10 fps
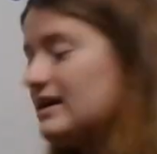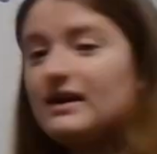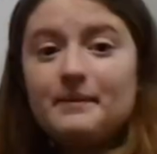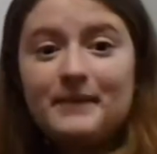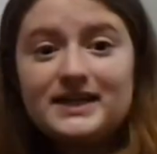
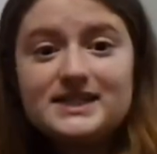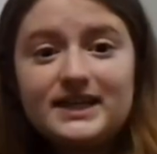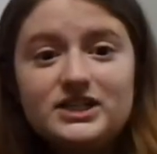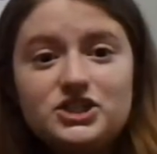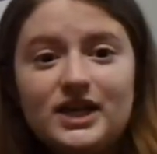the
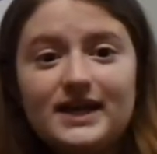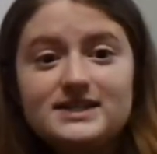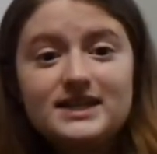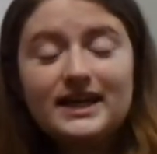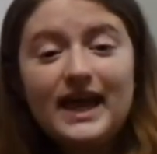Mexican
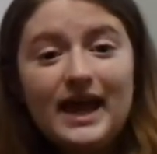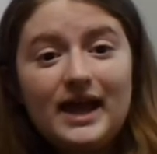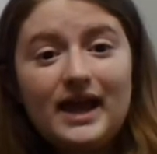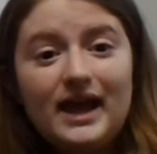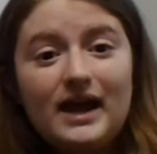chant
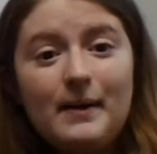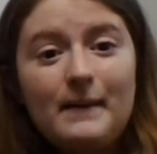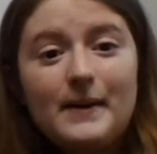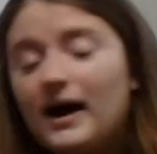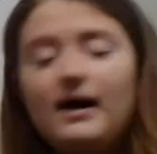K
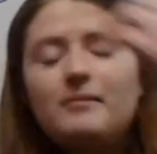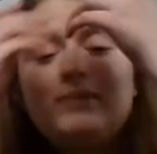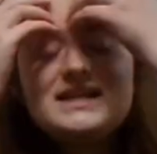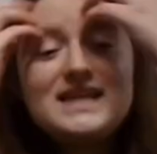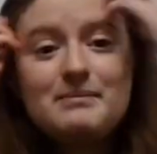uh,
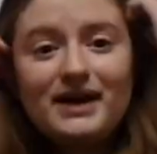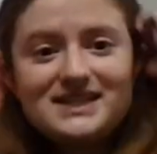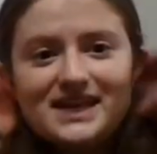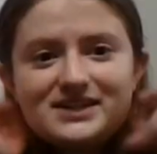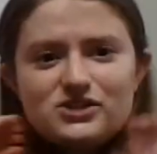bate
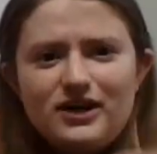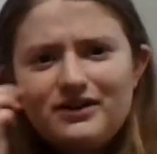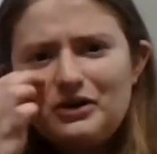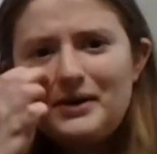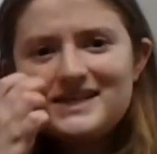bate? Sorry,
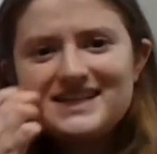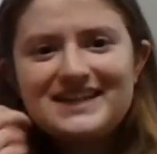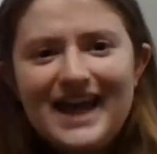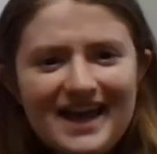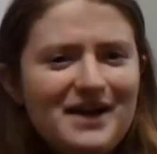I don't know why I
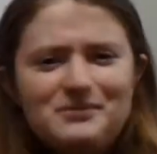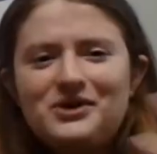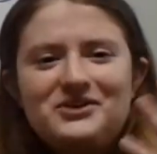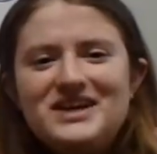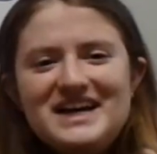said K. I'm
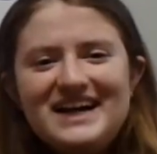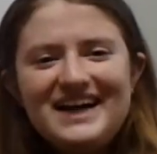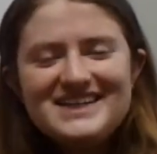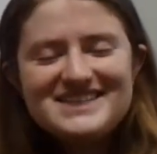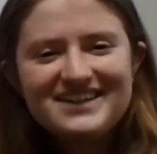all
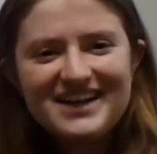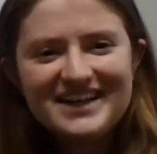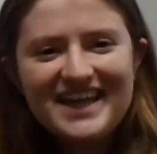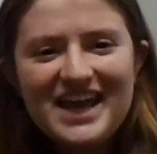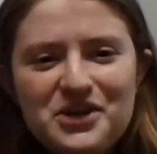stuck
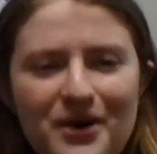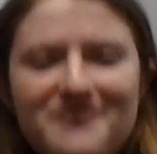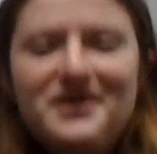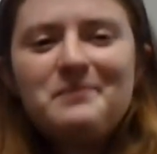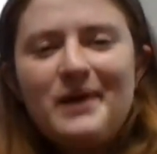on Que
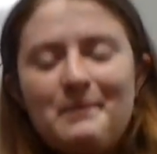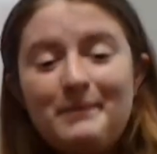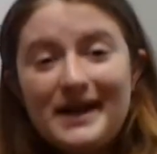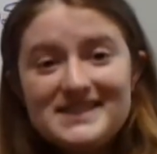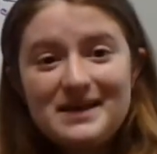Llueva,
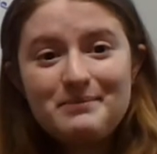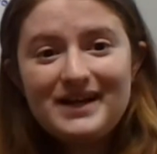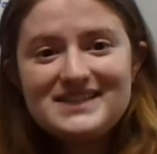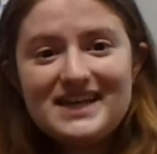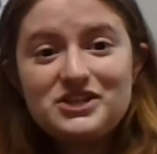but bate
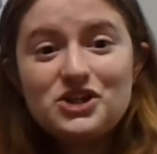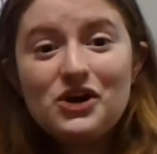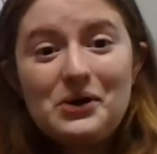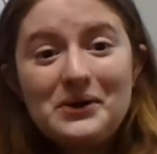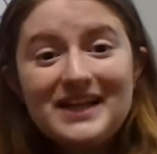bate
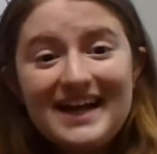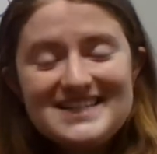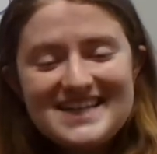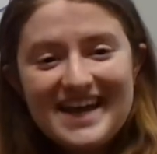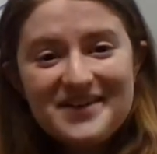
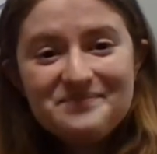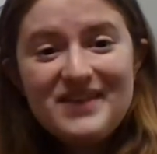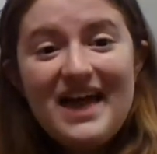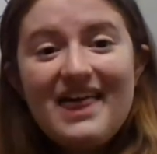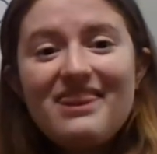chocolate.
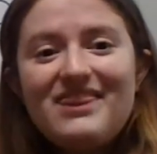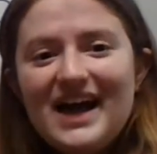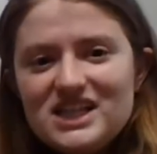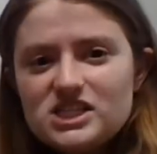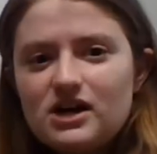
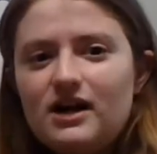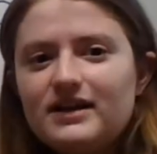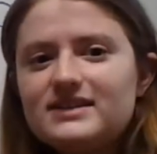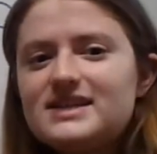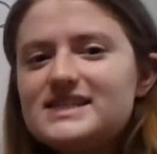That
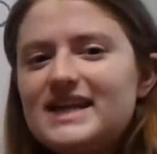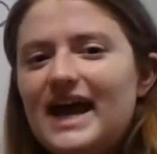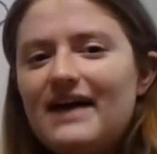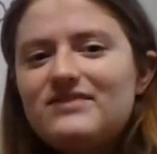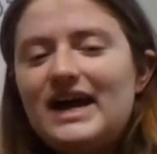song doesn't
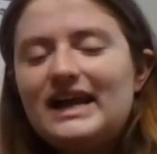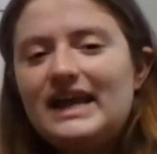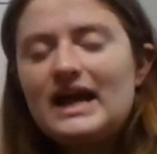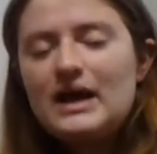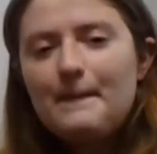have
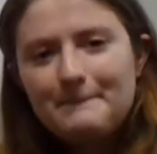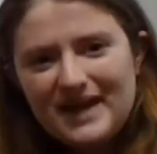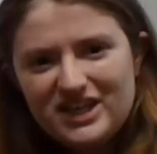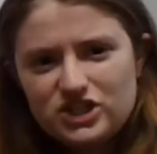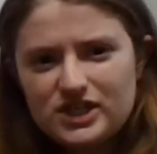any
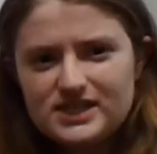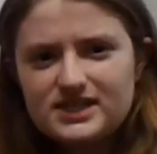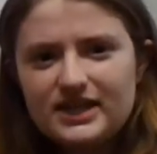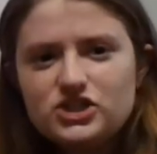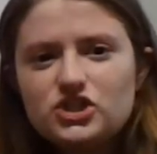
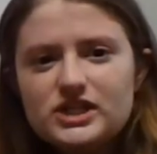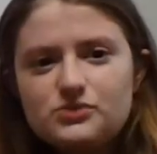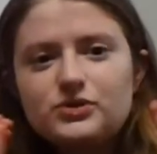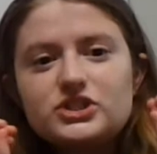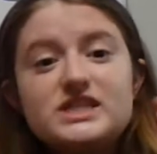pitches. It's
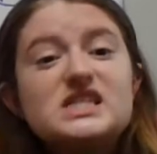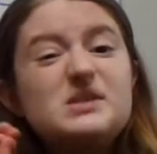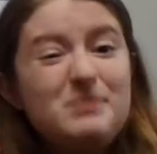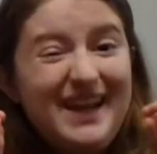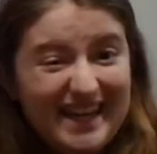just we're just
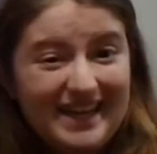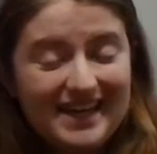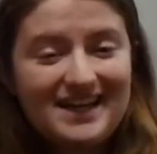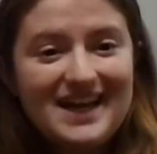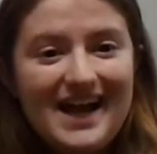speaking
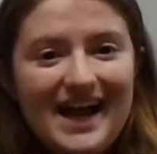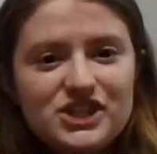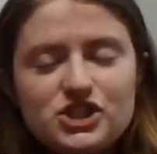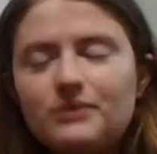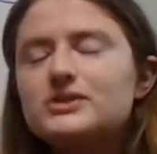it,
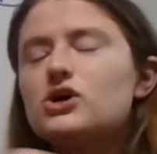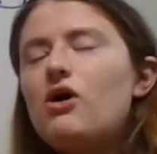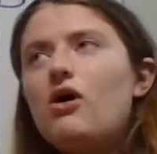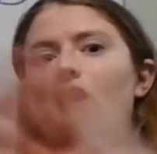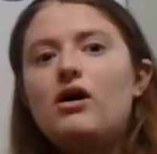and so it's
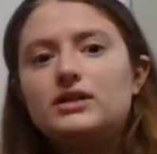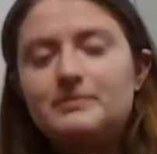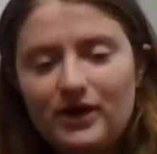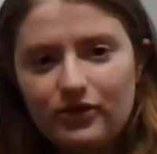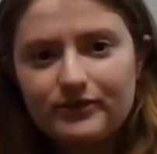all
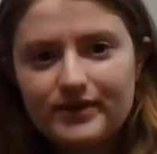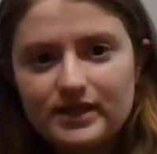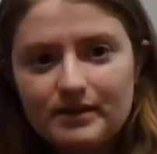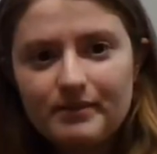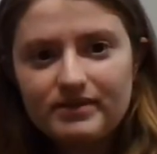about the
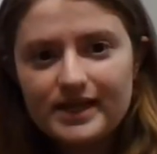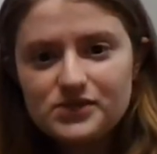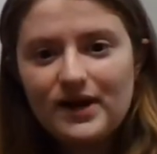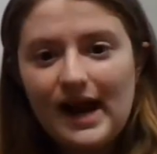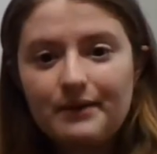rhythm.
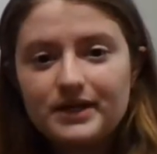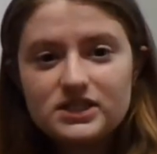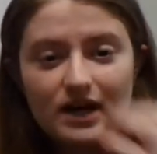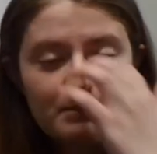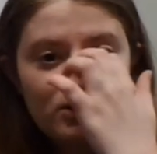That's why I
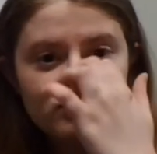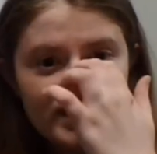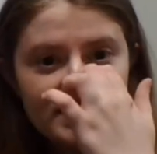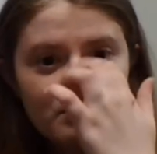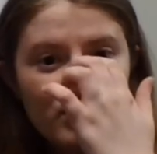want to talk about
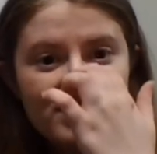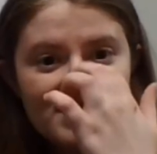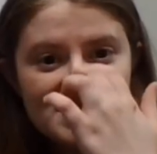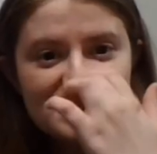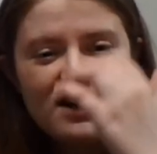rhythm with
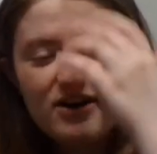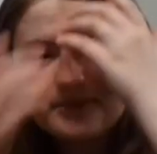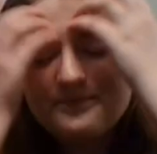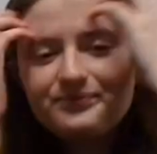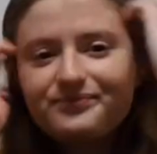this
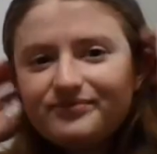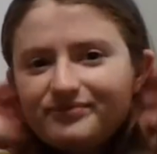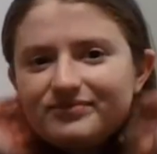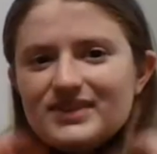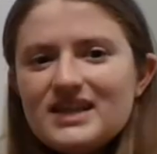song.
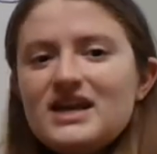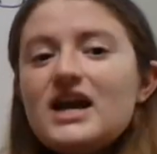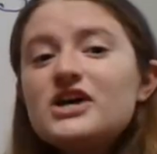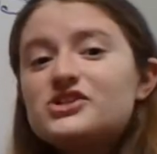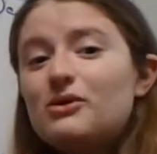
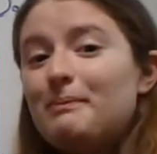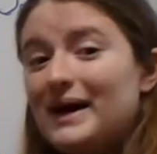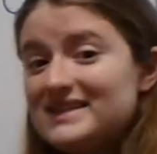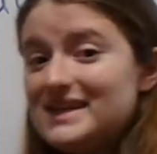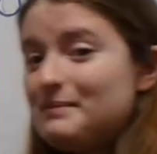So
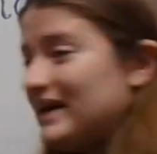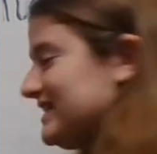bate